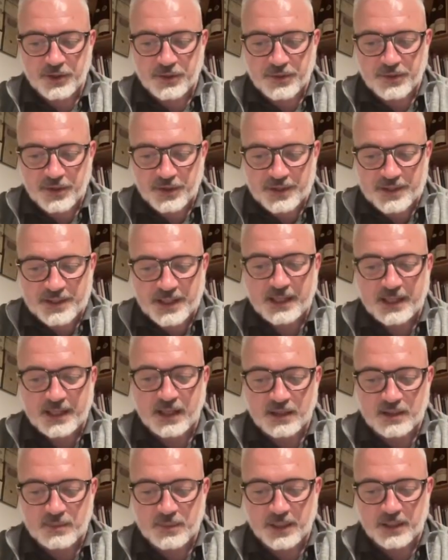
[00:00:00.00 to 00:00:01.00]
estate
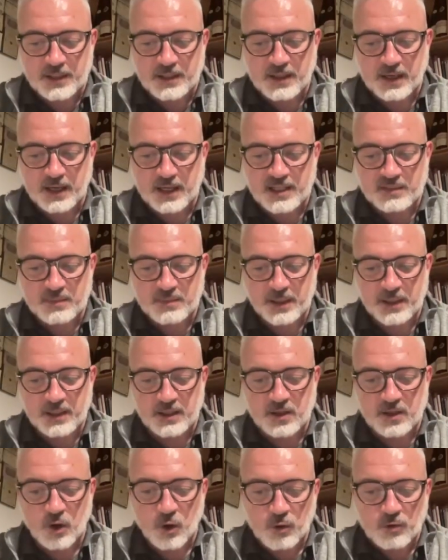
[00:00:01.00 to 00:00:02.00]
has
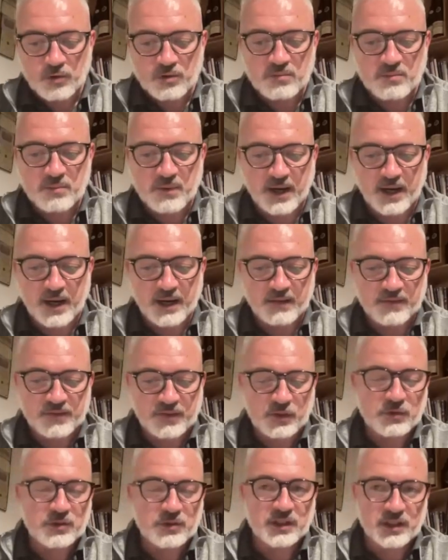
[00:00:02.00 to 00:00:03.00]
been owned by a
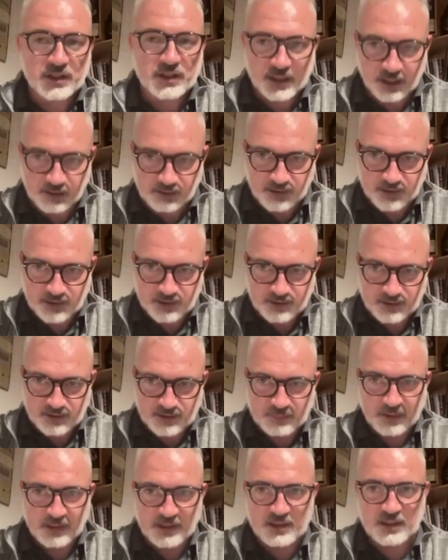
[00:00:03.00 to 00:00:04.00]
few dignitaries,
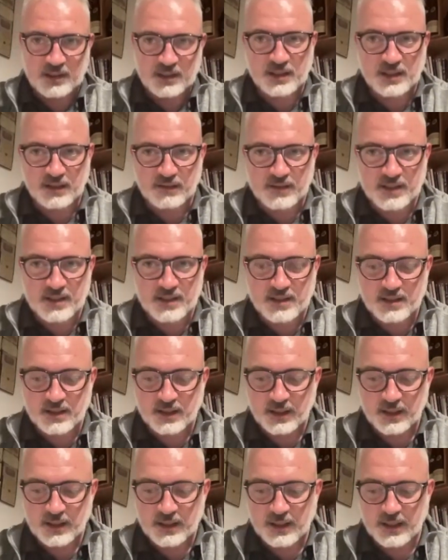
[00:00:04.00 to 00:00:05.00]
Spanish dignitaries,
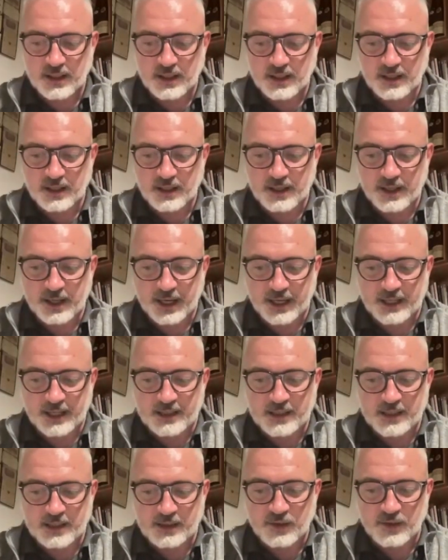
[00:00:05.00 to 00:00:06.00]
and
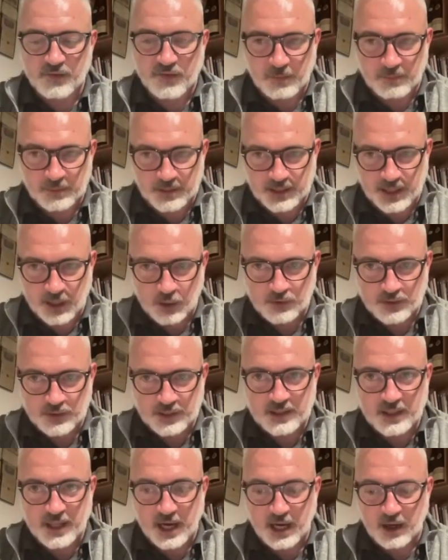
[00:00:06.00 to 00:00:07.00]
the family that owns it
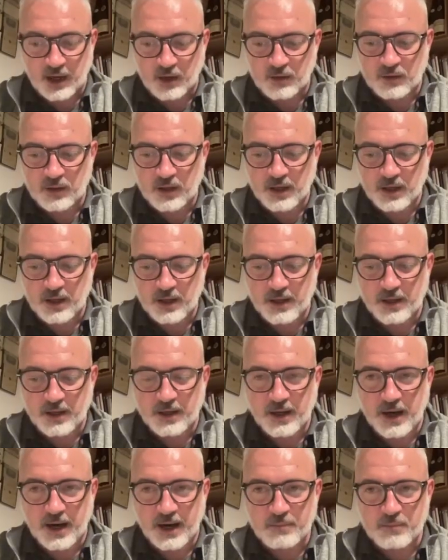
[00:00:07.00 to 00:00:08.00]
now
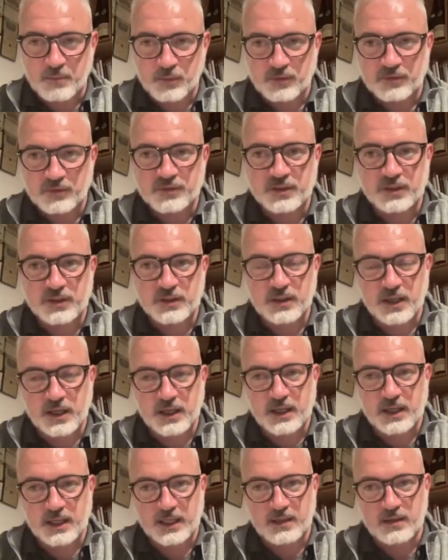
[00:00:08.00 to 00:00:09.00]
are moved
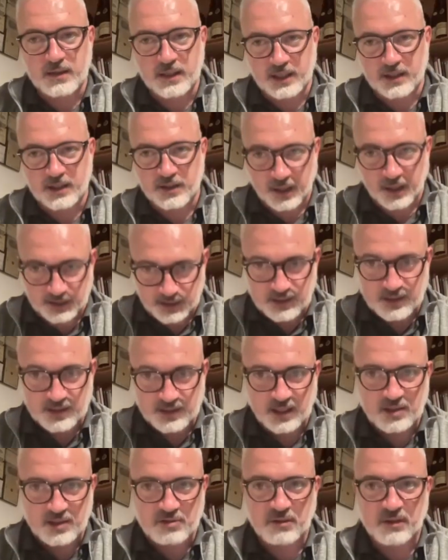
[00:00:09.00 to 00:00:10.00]
in the 19th
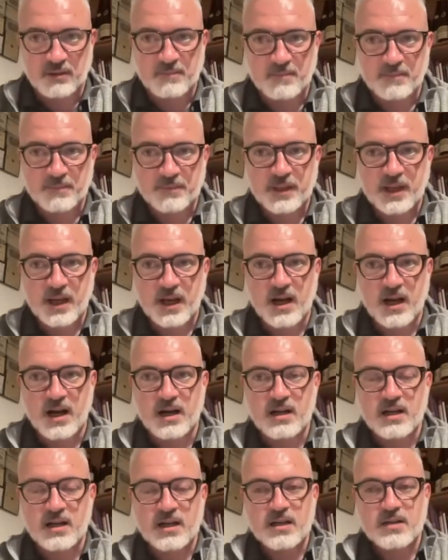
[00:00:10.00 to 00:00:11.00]
century.
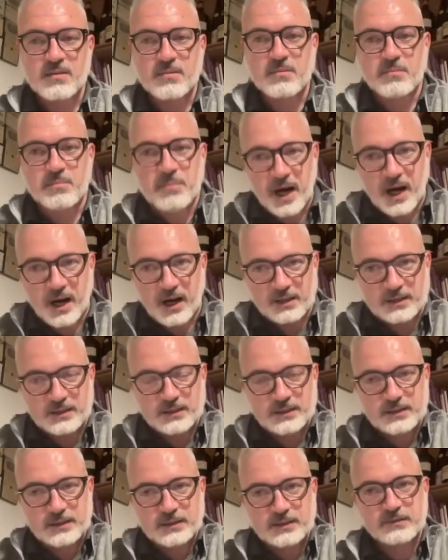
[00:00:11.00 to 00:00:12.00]
But
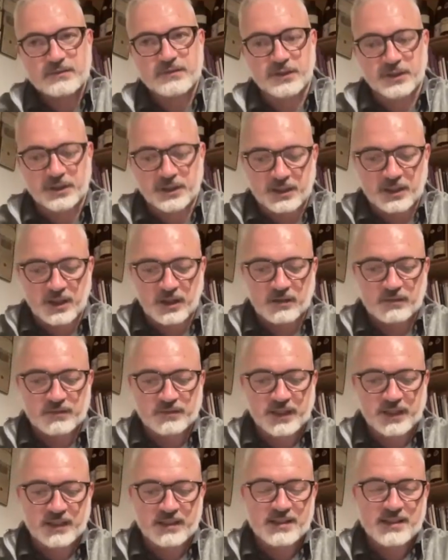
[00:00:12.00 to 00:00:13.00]
funny enough,
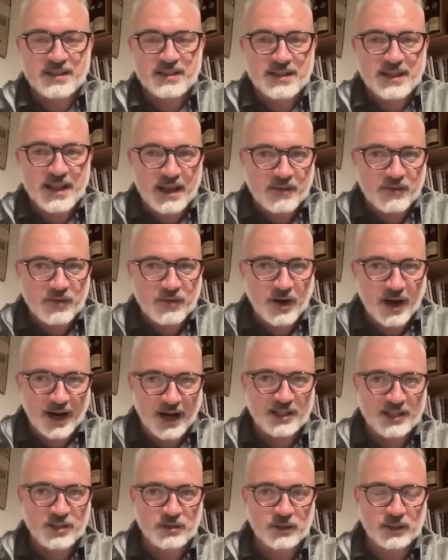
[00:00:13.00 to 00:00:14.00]
they never
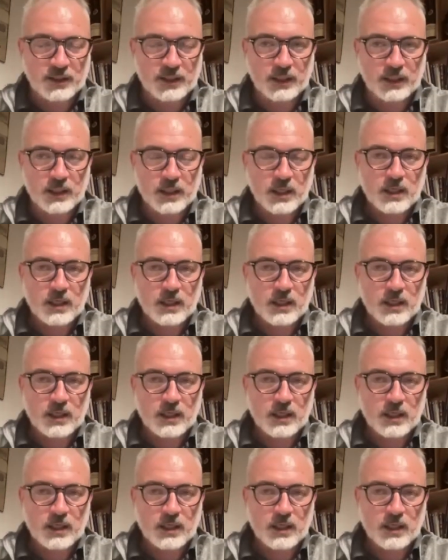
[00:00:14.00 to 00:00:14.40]
actually